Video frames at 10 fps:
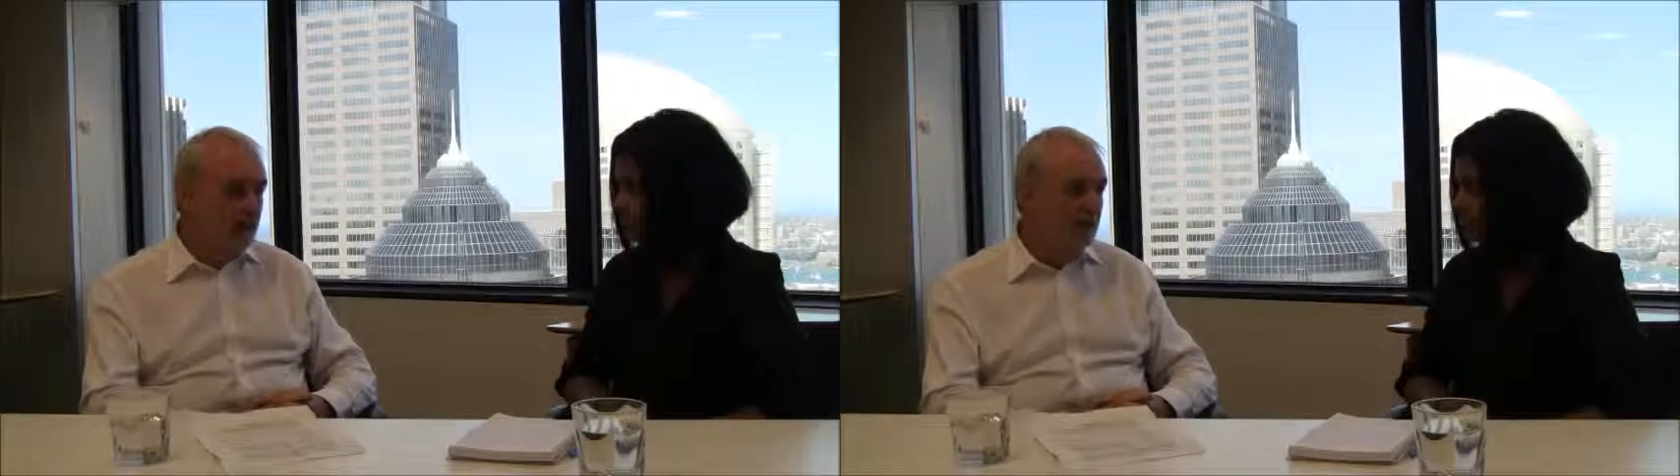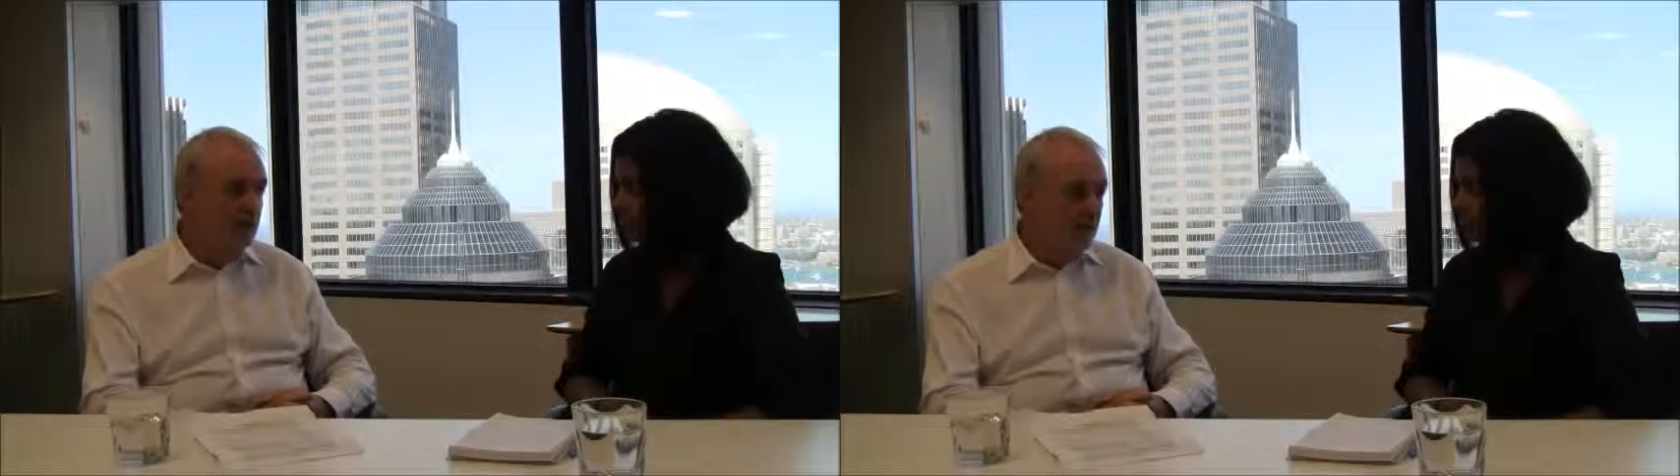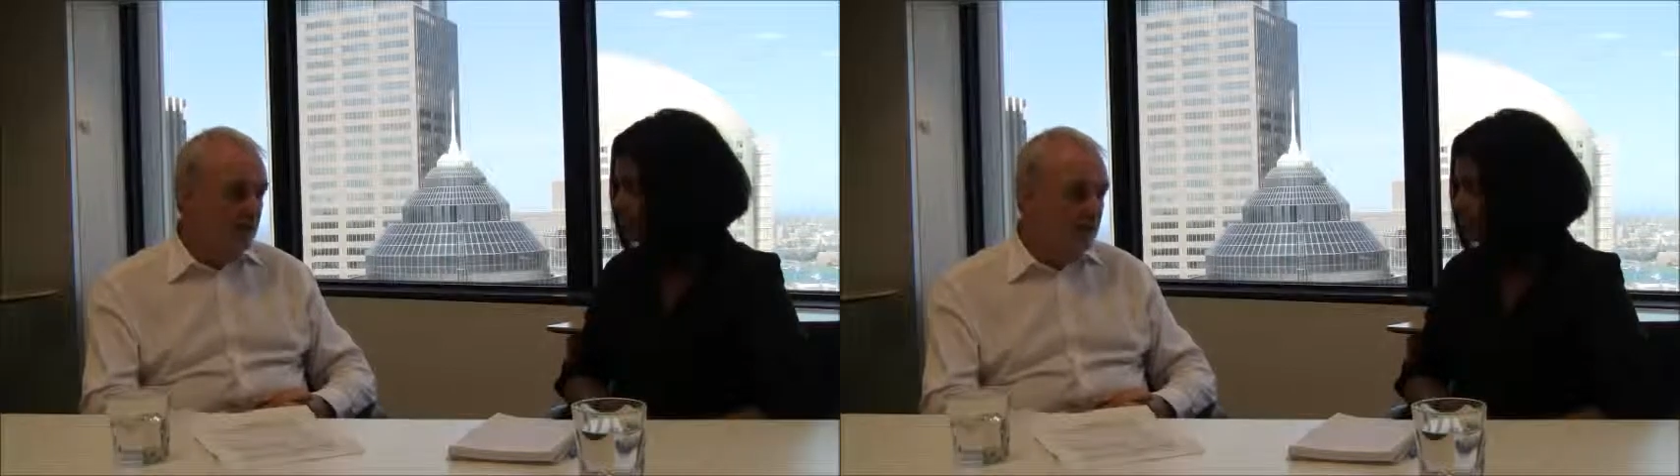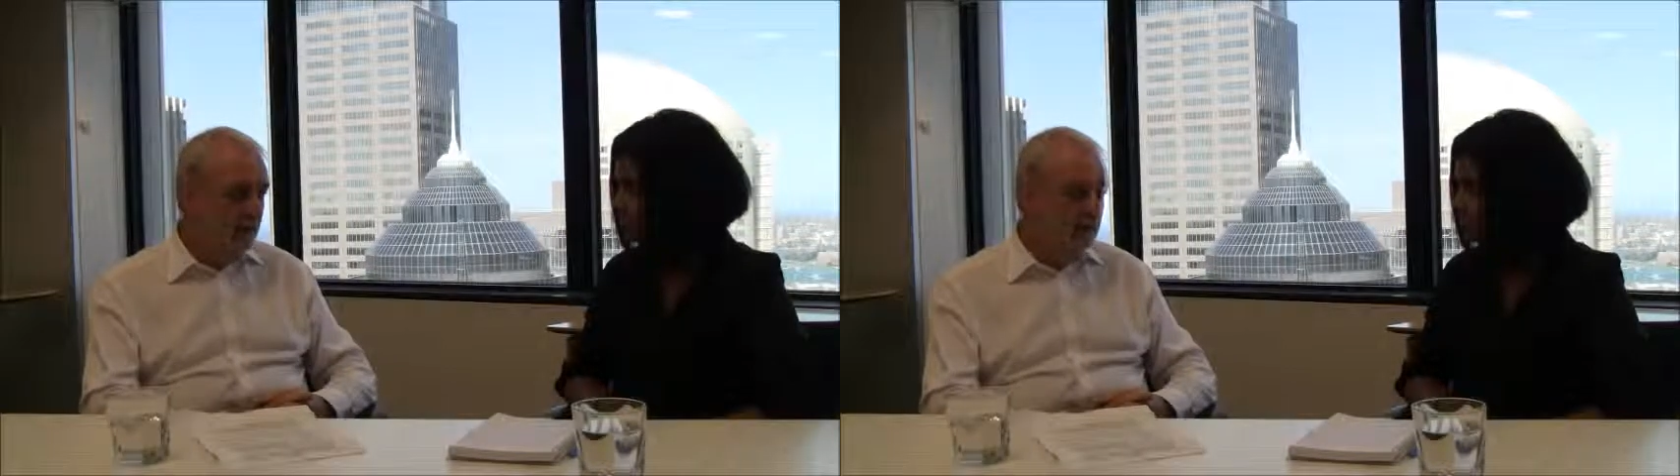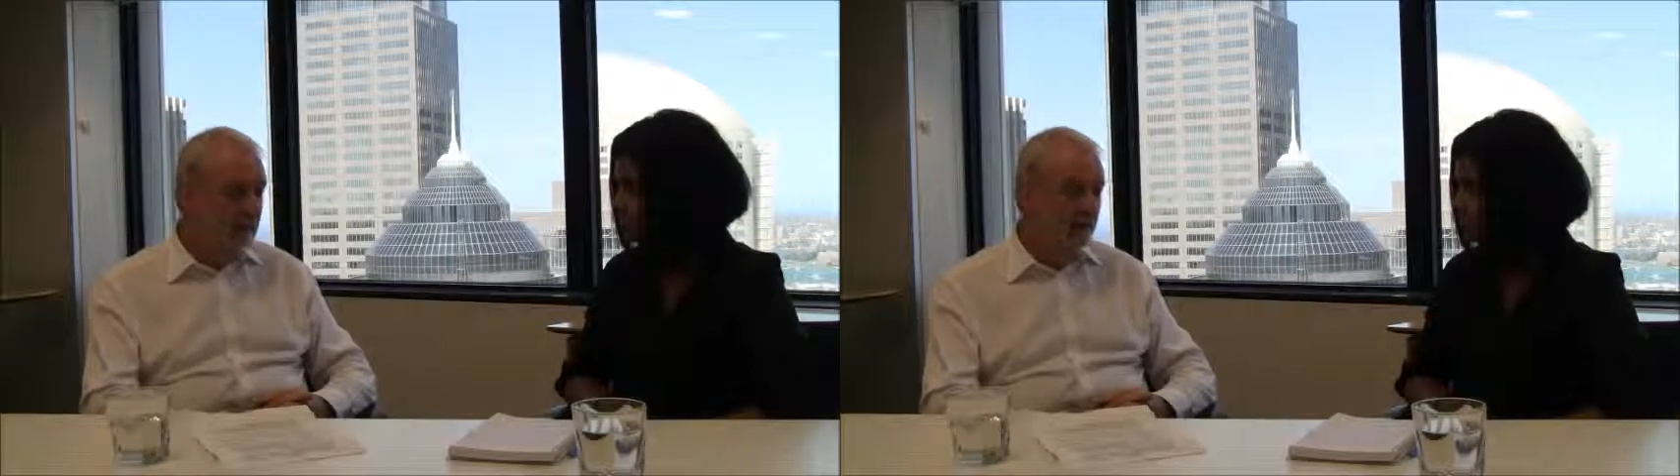on
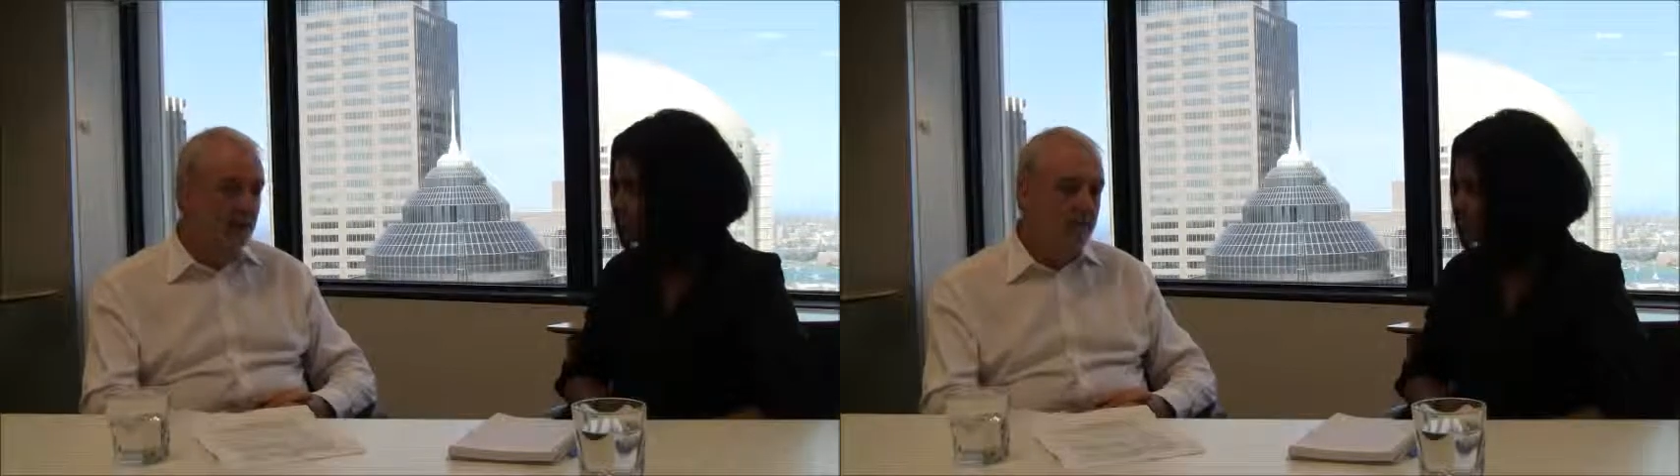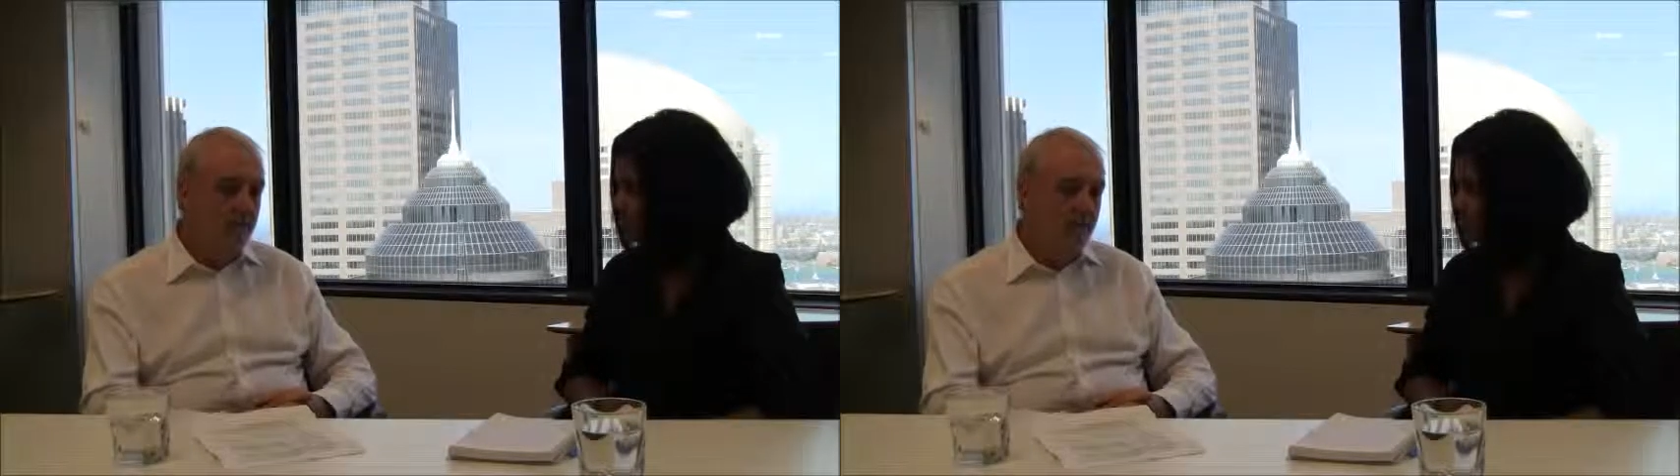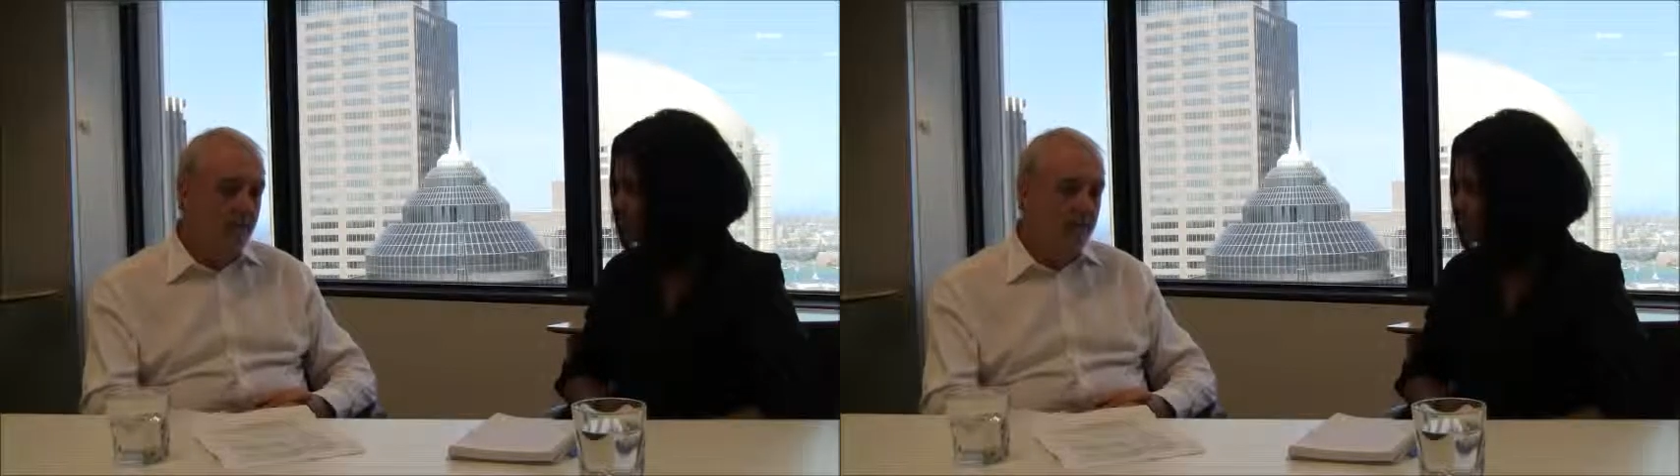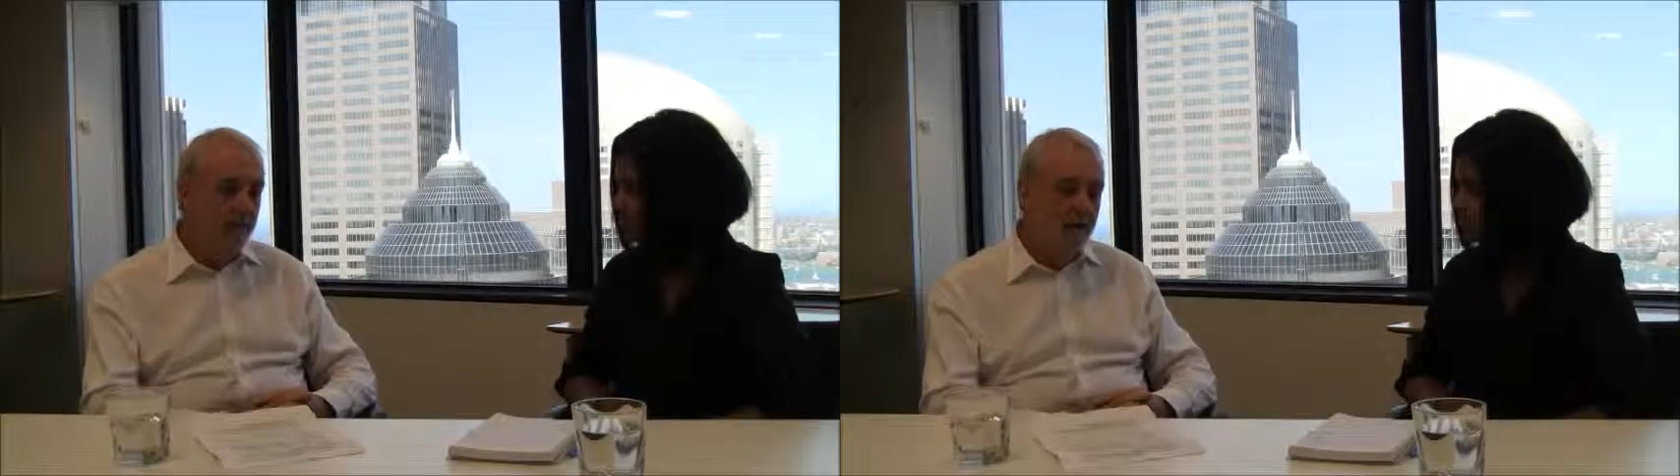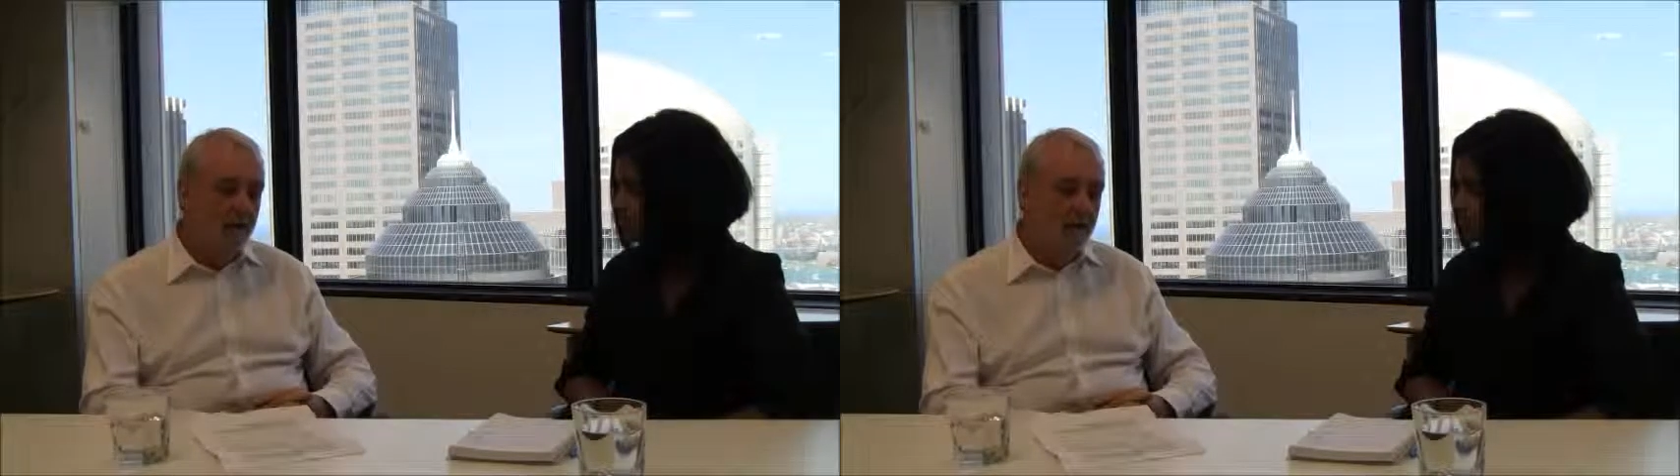
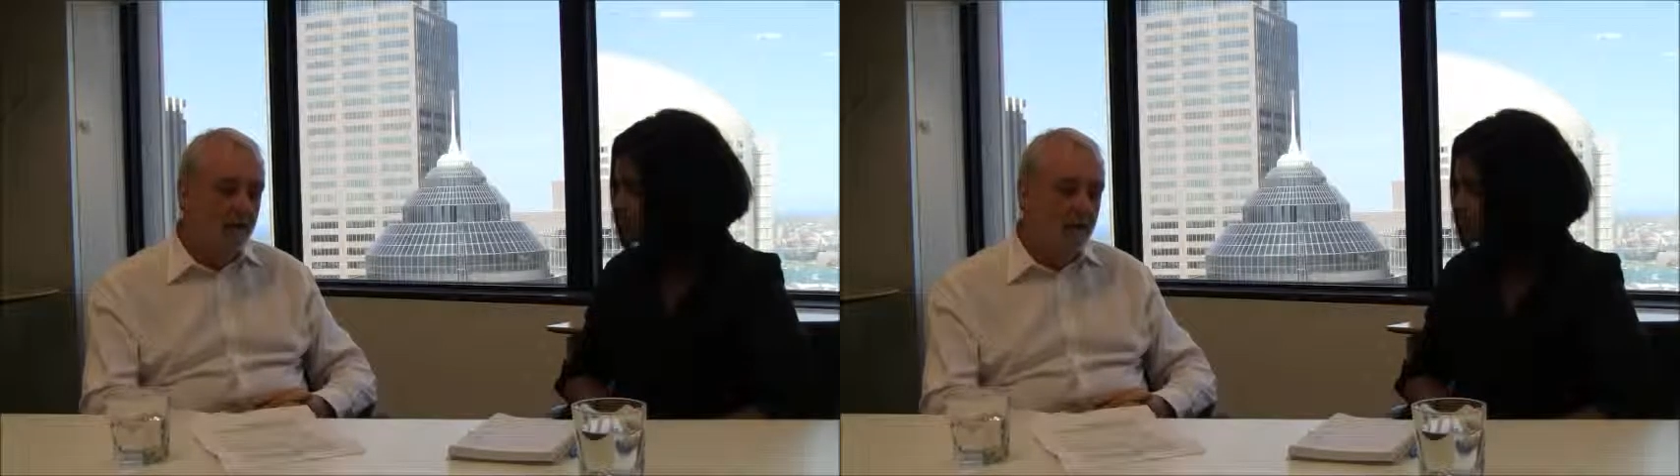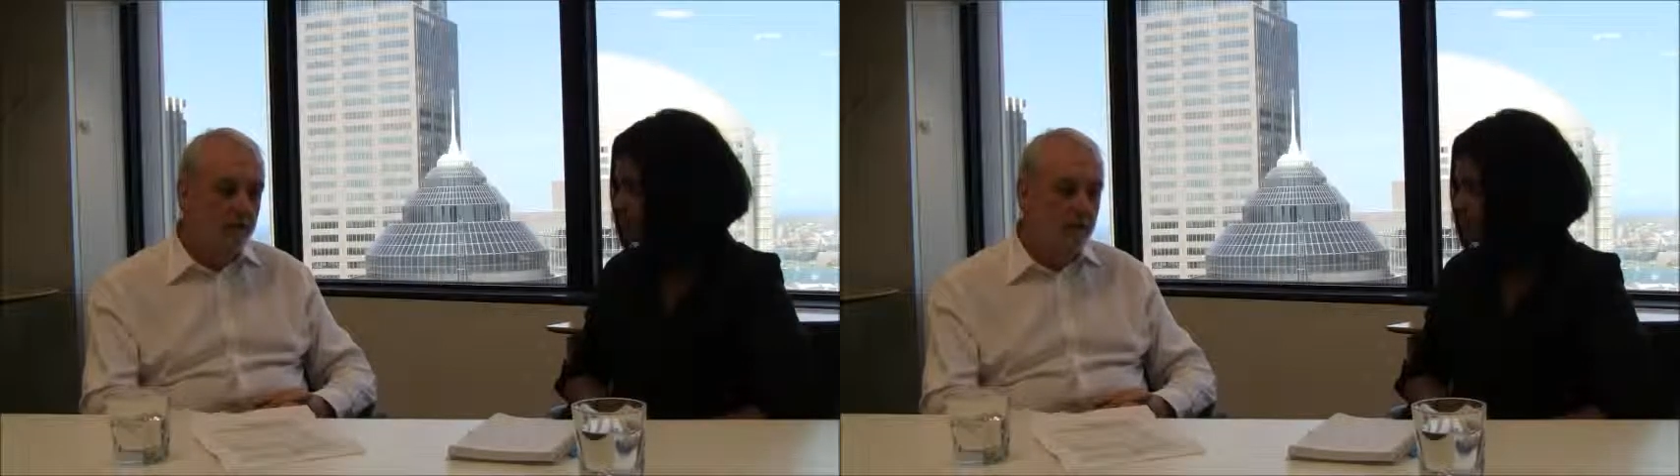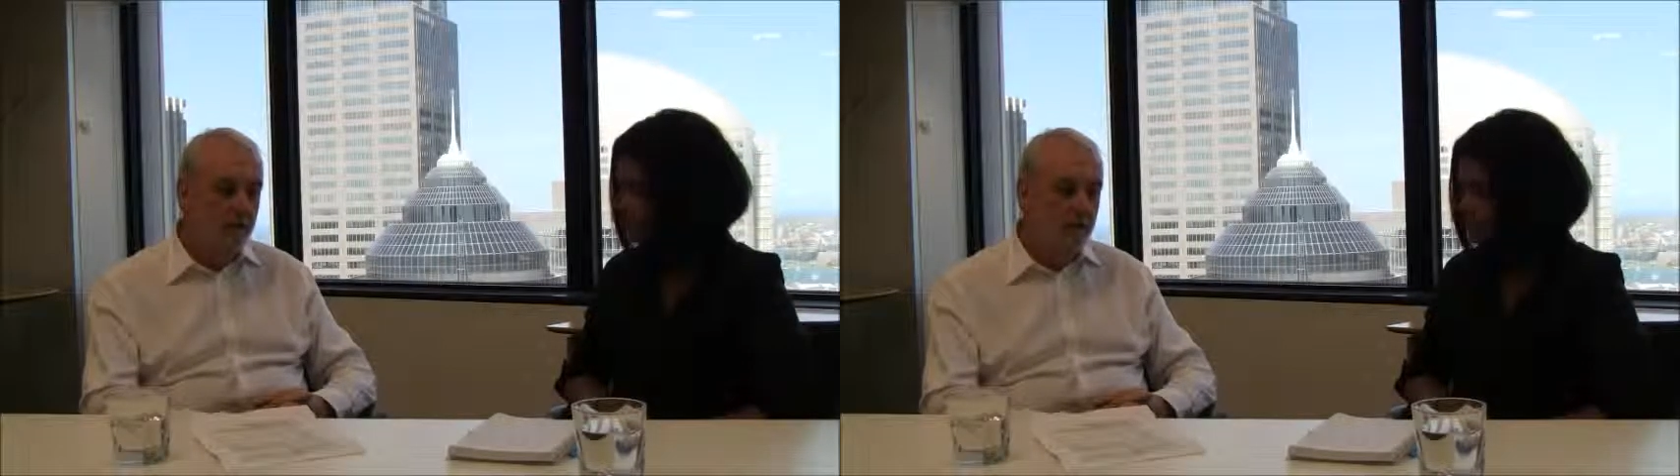your